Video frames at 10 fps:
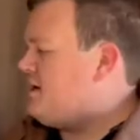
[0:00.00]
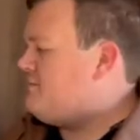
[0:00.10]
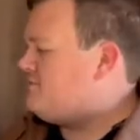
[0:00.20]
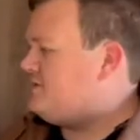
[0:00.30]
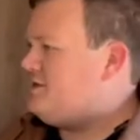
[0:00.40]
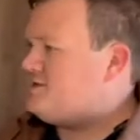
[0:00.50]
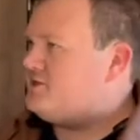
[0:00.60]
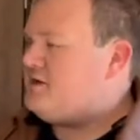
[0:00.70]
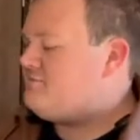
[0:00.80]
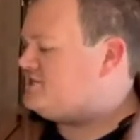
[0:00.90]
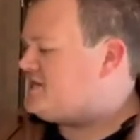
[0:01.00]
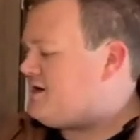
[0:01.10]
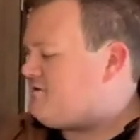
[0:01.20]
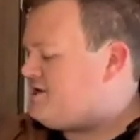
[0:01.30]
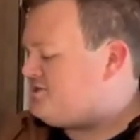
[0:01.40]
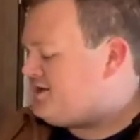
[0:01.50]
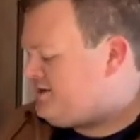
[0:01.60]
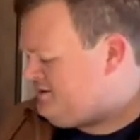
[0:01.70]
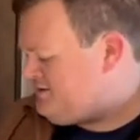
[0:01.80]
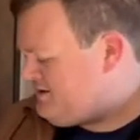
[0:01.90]
So that's the thermostat right there.
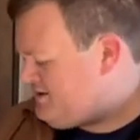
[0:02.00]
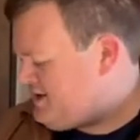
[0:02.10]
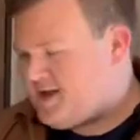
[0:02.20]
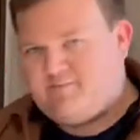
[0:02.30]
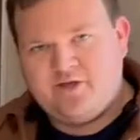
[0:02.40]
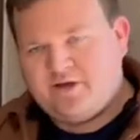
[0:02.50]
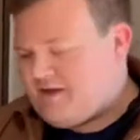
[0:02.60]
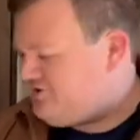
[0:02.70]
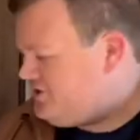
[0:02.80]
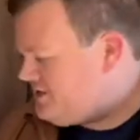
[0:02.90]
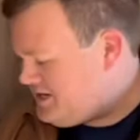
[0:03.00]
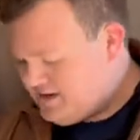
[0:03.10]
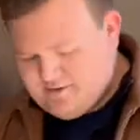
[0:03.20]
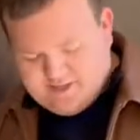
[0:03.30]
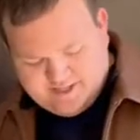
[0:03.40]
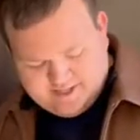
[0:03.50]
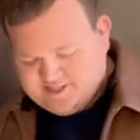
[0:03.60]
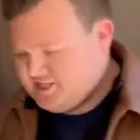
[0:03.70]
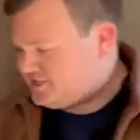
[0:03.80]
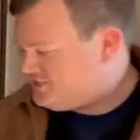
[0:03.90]
You can have a look in here. This is
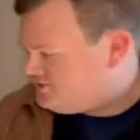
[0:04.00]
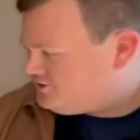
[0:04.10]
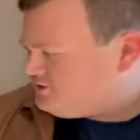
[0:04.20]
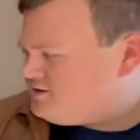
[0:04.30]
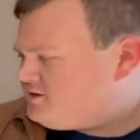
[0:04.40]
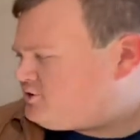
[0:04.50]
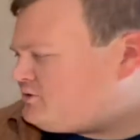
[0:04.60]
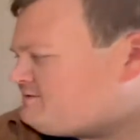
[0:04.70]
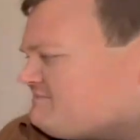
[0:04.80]
just your queen